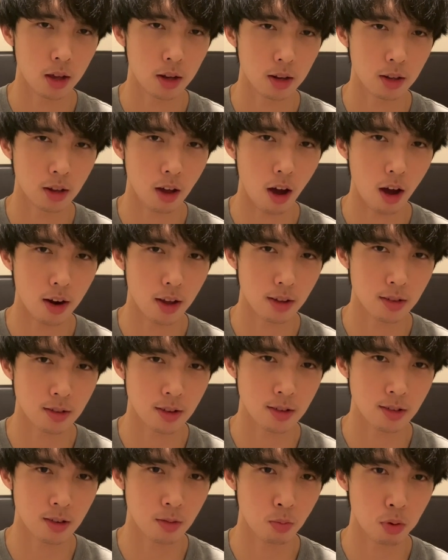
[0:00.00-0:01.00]
non
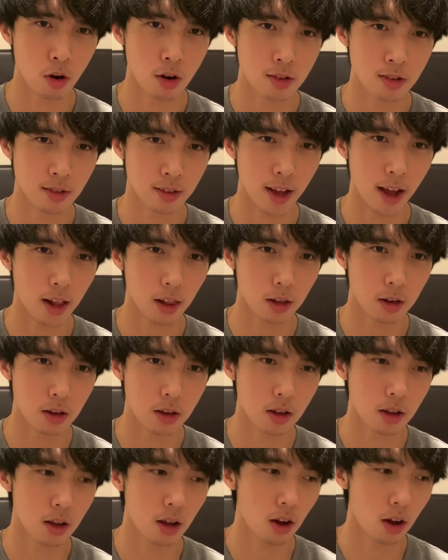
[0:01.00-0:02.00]
existent
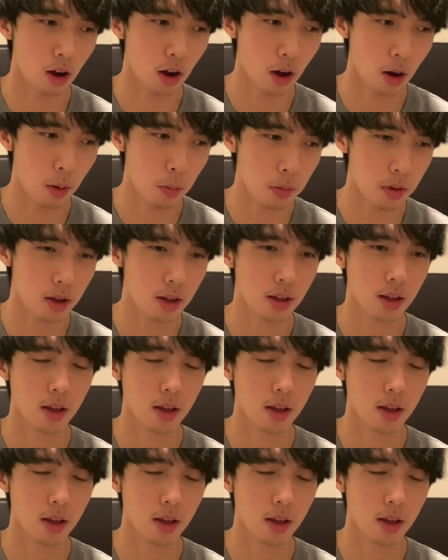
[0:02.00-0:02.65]
personality um,